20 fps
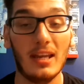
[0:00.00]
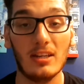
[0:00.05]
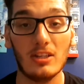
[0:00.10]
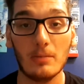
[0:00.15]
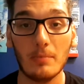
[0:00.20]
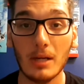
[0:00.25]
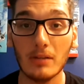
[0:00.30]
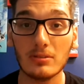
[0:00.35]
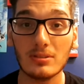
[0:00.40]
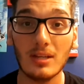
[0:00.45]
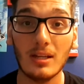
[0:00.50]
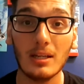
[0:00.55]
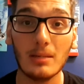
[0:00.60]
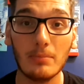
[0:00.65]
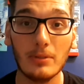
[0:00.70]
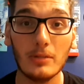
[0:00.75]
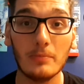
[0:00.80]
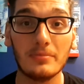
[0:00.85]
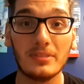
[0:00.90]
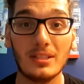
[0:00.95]
and about
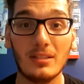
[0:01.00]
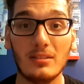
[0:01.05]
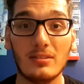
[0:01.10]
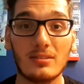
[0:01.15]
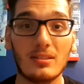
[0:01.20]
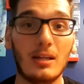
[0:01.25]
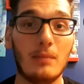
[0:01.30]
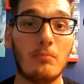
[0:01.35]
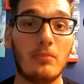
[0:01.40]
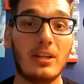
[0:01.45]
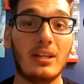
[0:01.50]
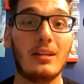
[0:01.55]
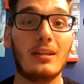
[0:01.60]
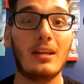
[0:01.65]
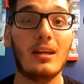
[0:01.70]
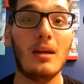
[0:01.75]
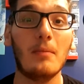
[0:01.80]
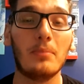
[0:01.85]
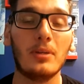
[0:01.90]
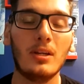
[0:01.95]
Sonic Boom since I'm bringing
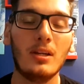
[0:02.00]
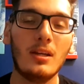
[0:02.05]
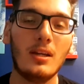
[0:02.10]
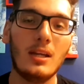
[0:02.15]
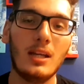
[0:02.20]
it up,